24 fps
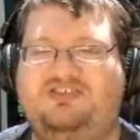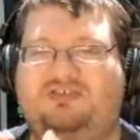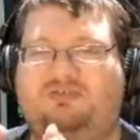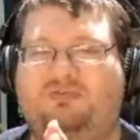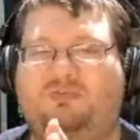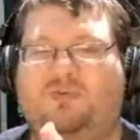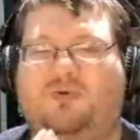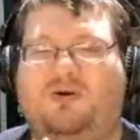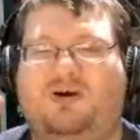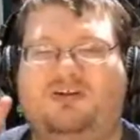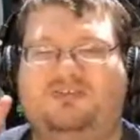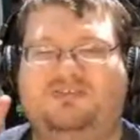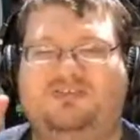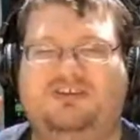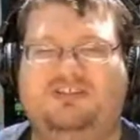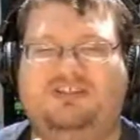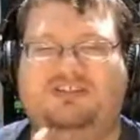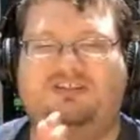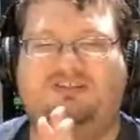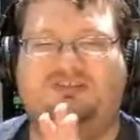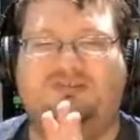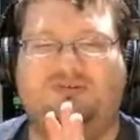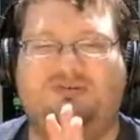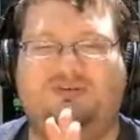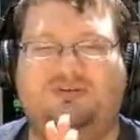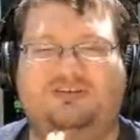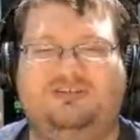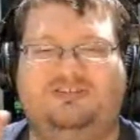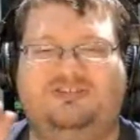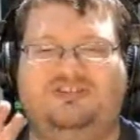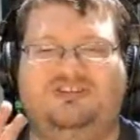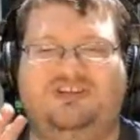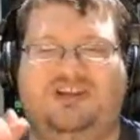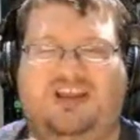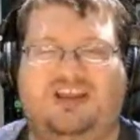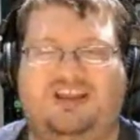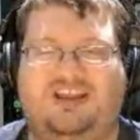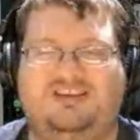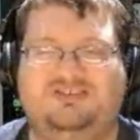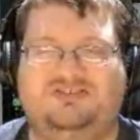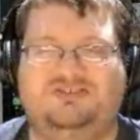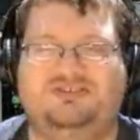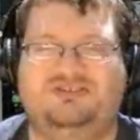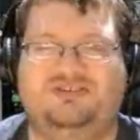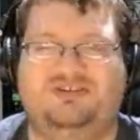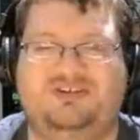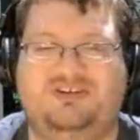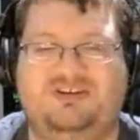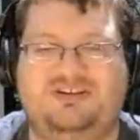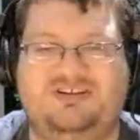just watching the two exchange.